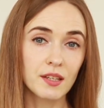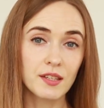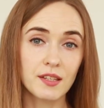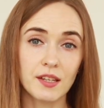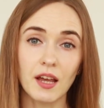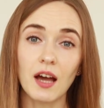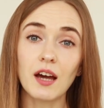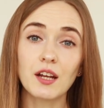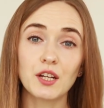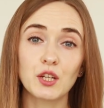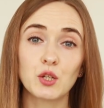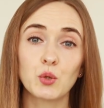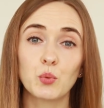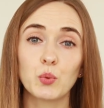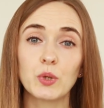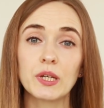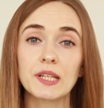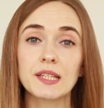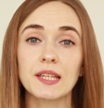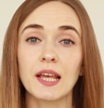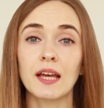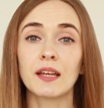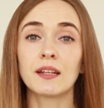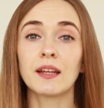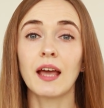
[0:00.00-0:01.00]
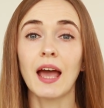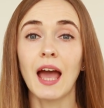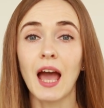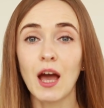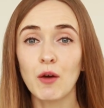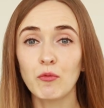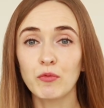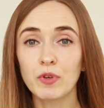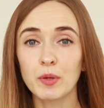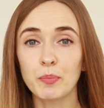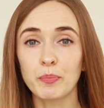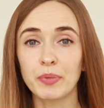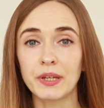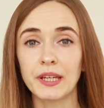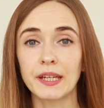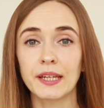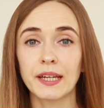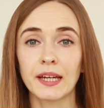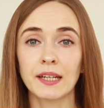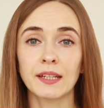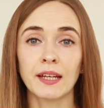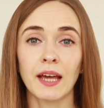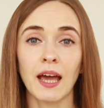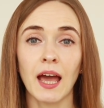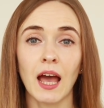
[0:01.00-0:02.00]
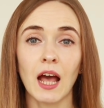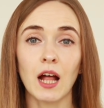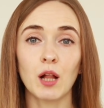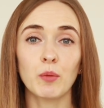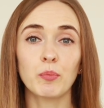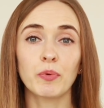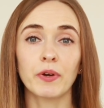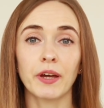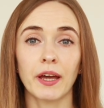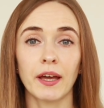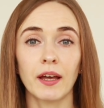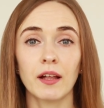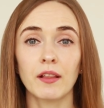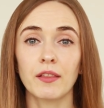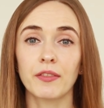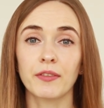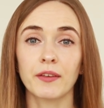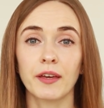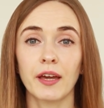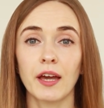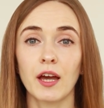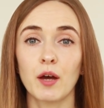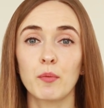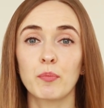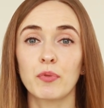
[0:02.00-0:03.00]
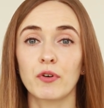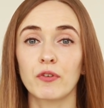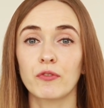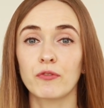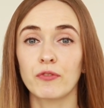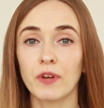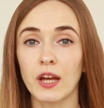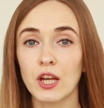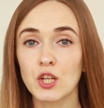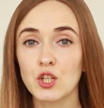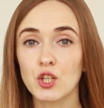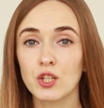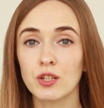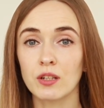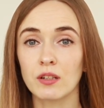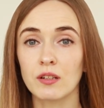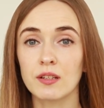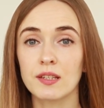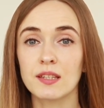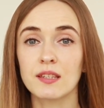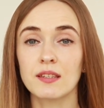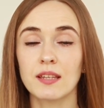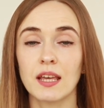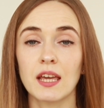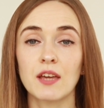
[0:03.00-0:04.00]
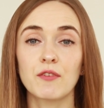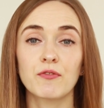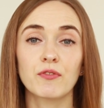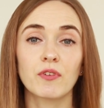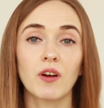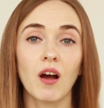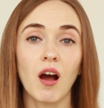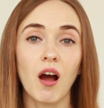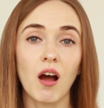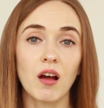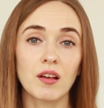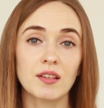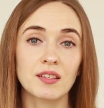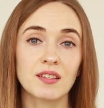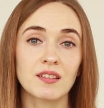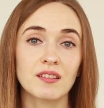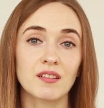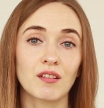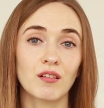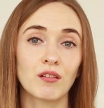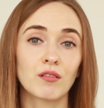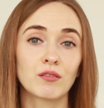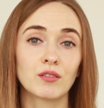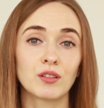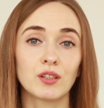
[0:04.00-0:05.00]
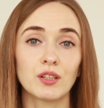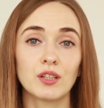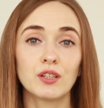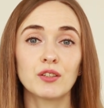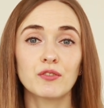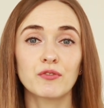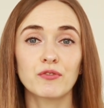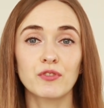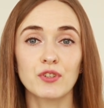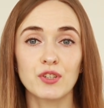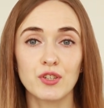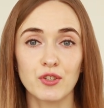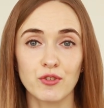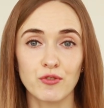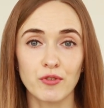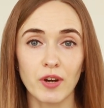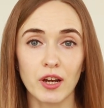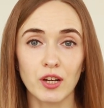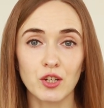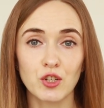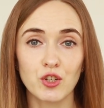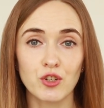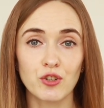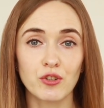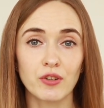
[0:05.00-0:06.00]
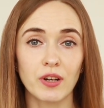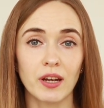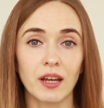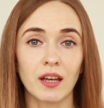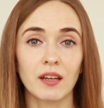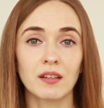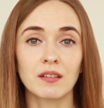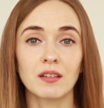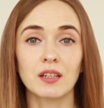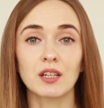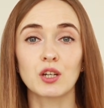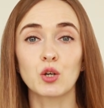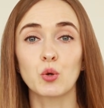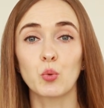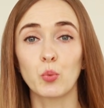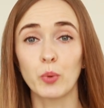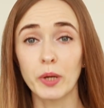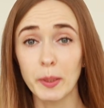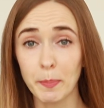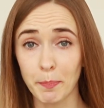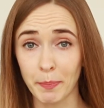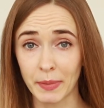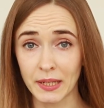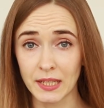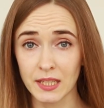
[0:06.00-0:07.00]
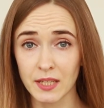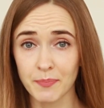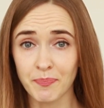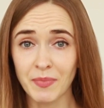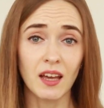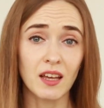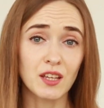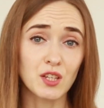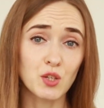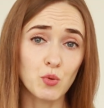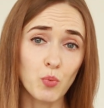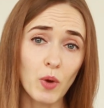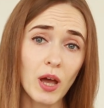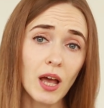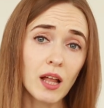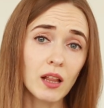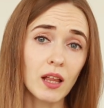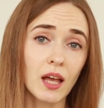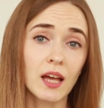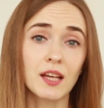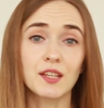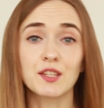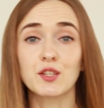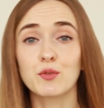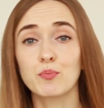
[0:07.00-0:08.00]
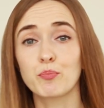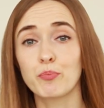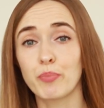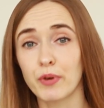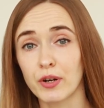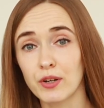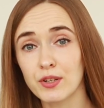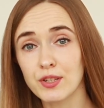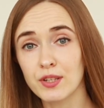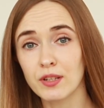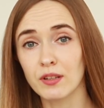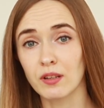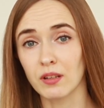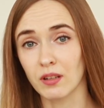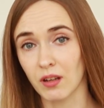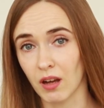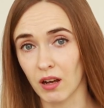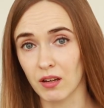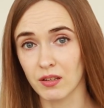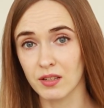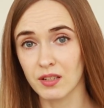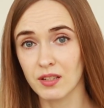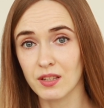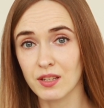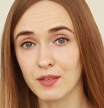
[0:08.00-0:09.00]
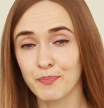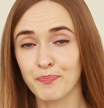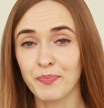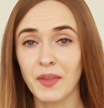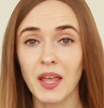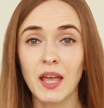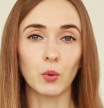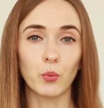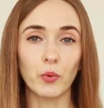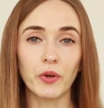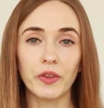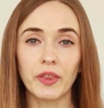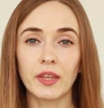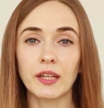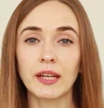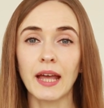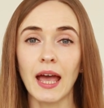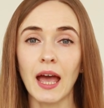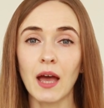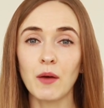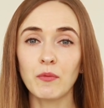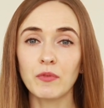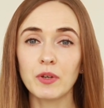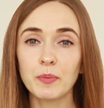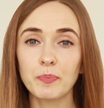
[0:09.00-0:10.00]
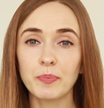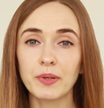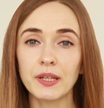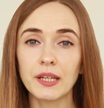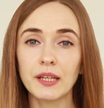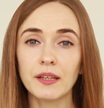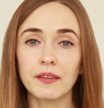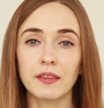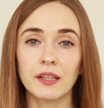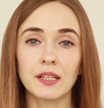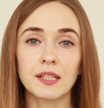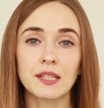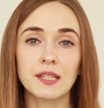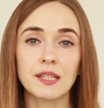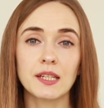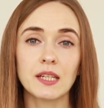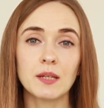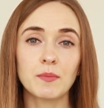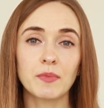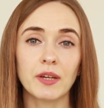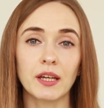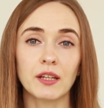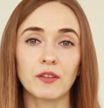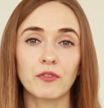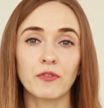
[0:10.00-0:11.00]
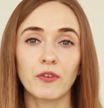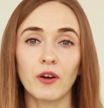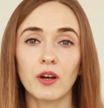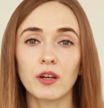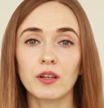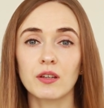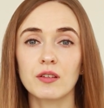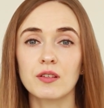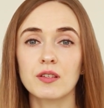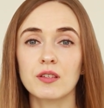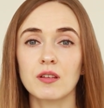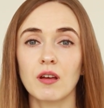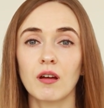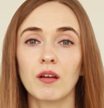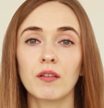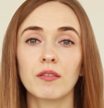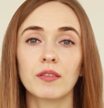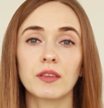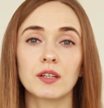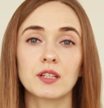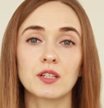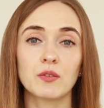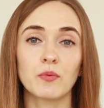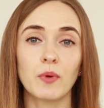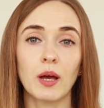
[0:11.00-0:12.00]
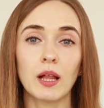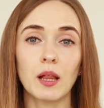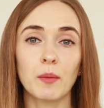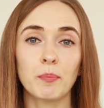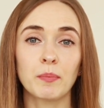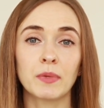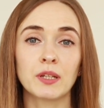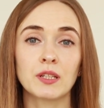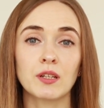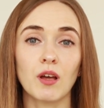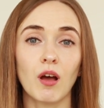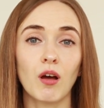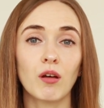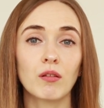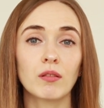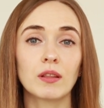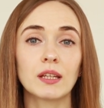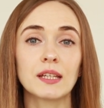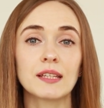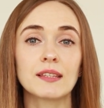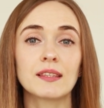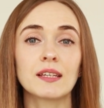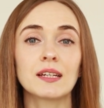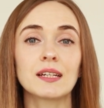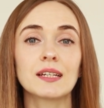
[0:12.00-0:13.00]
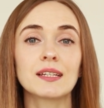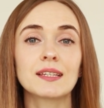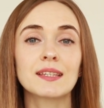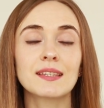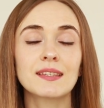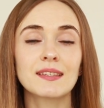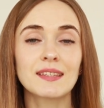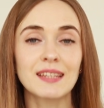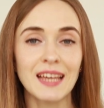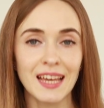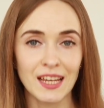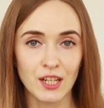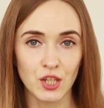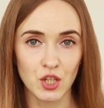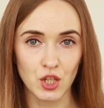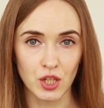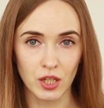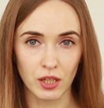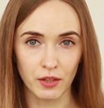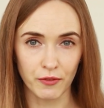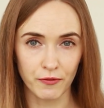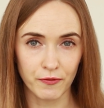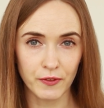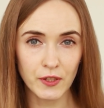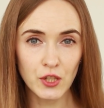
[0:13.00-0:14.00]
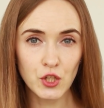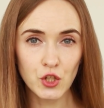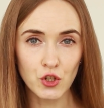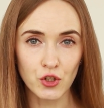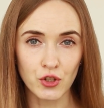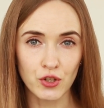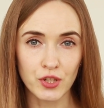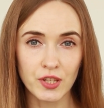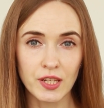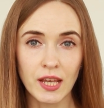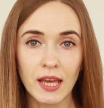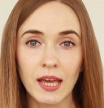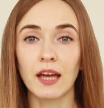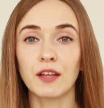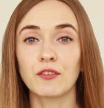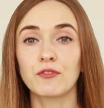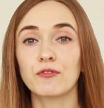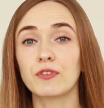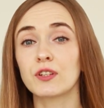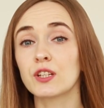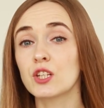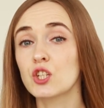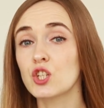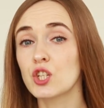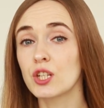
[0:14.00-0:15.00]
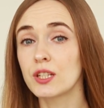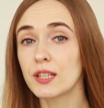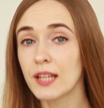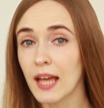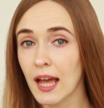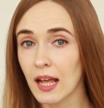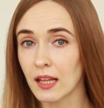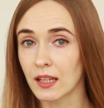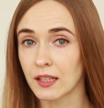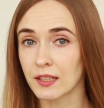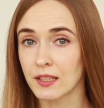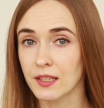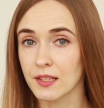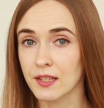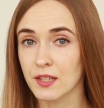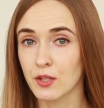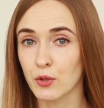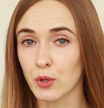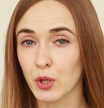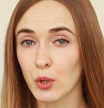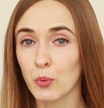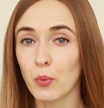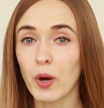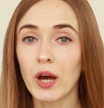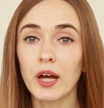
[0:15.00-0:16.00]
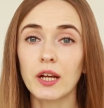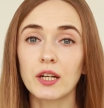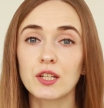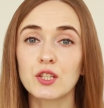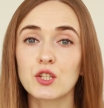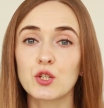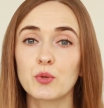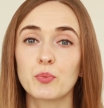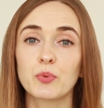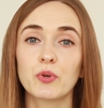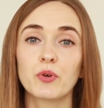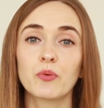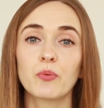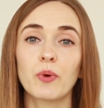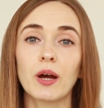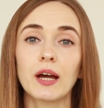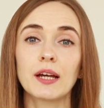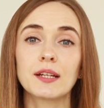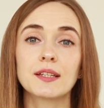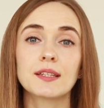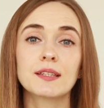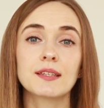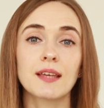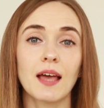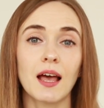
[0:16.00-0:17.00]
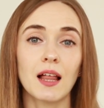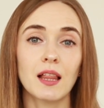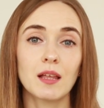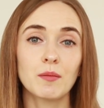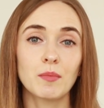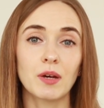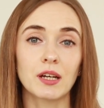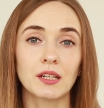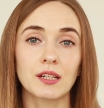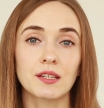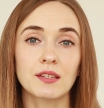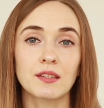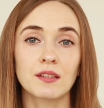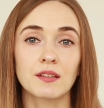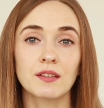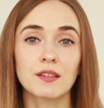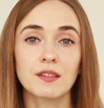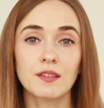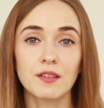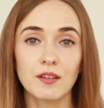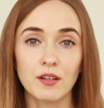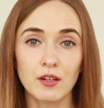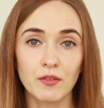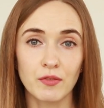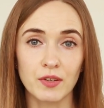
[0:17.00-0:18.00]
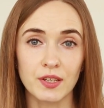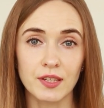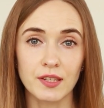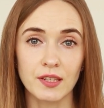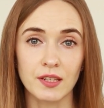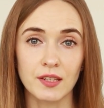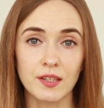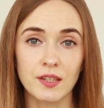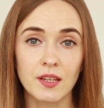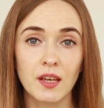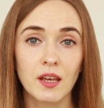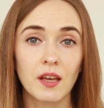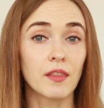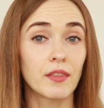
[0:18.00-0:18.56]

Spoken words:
Starting with an MVP can help healthcare professionals save costs on infrastructure and equipment, as well as personal costs. With an MVP, the team can focus on the development only the essential features and functionalities required to provide telemedicine services,